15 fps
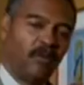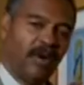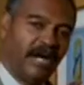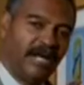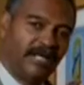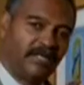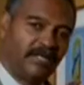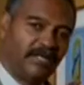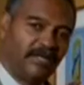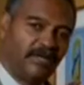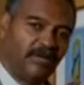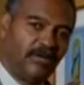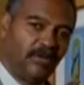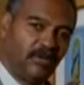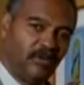why is there
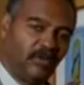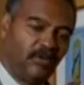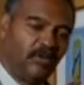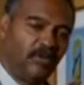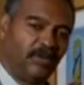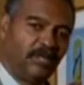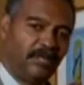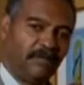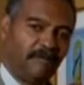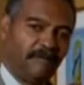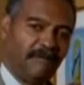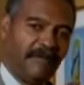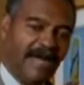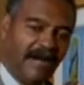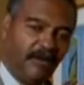no
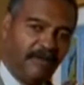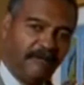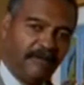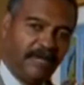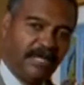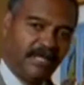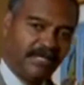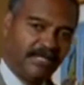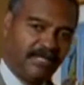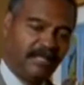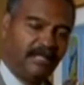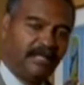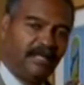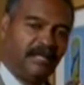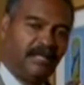flower vase
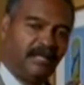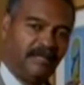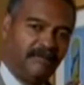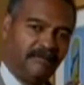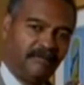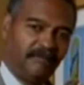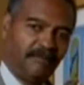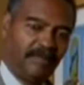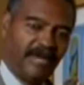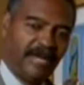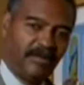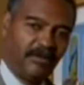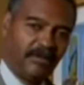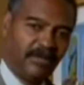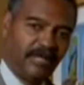in
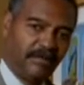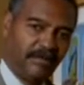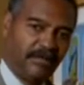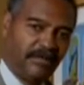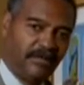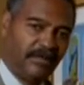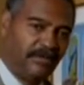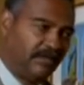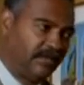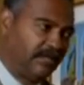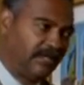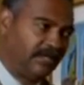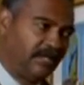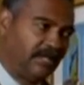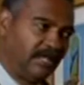panel number
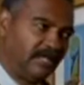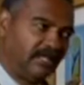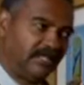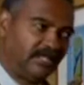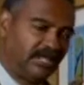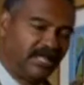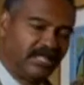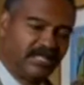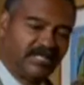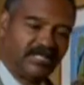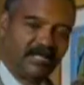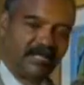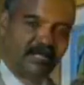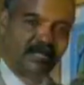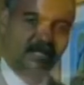six?